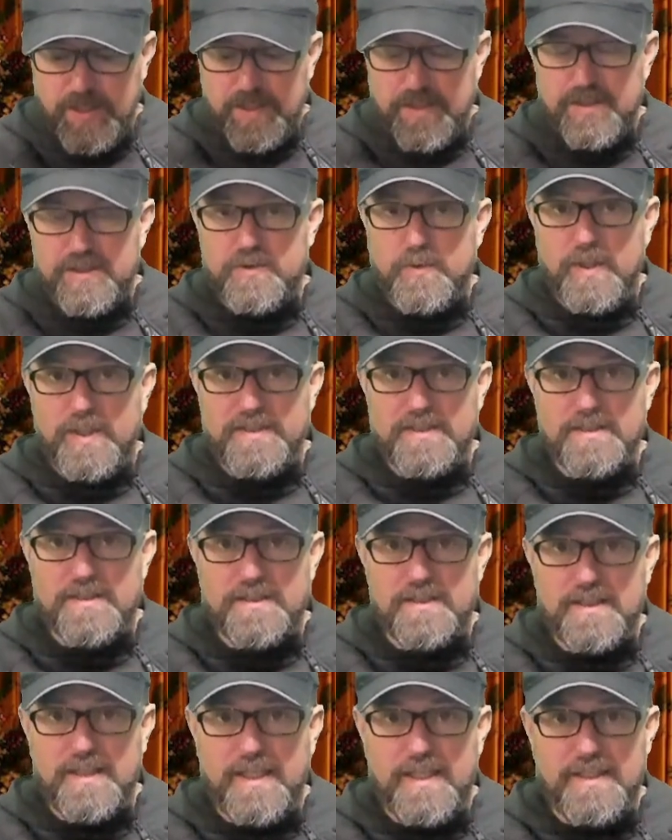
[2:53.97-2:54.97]
This Quest
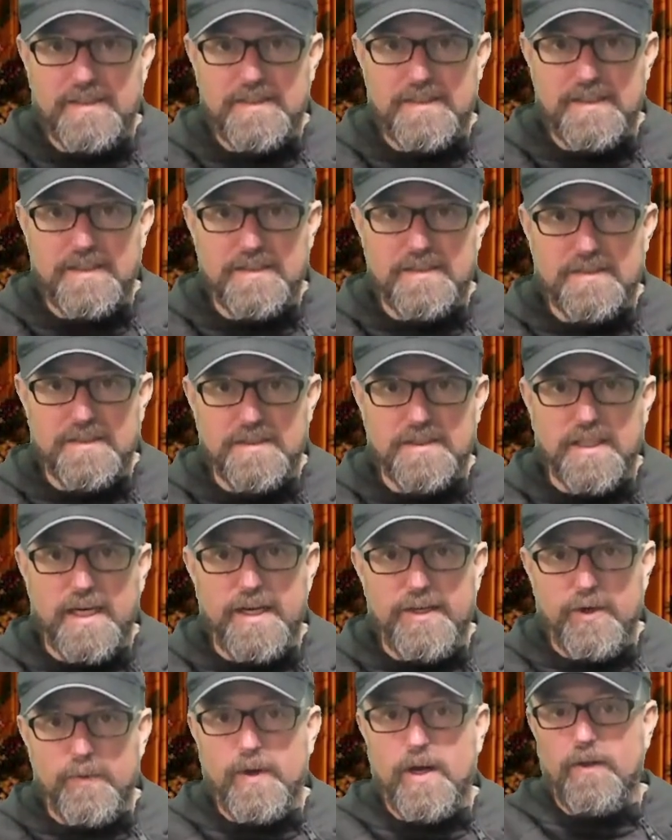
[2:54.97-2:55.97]
case is
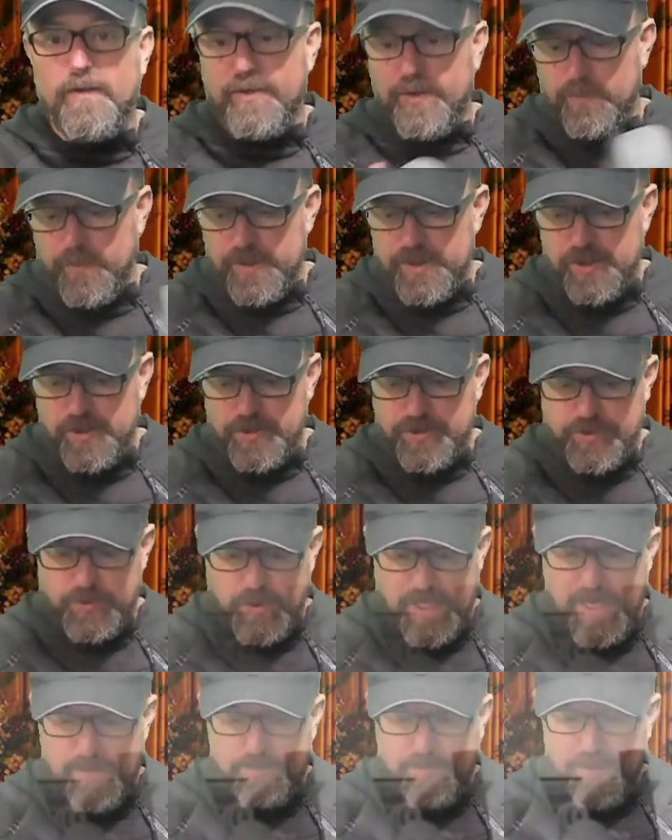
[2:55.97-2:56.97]
designed around the original
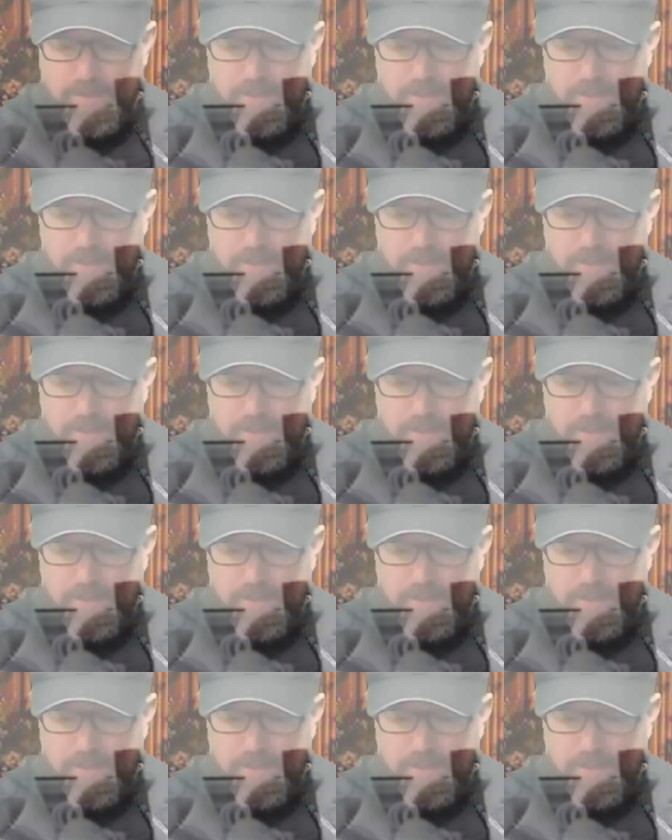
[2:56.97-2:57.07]
strap.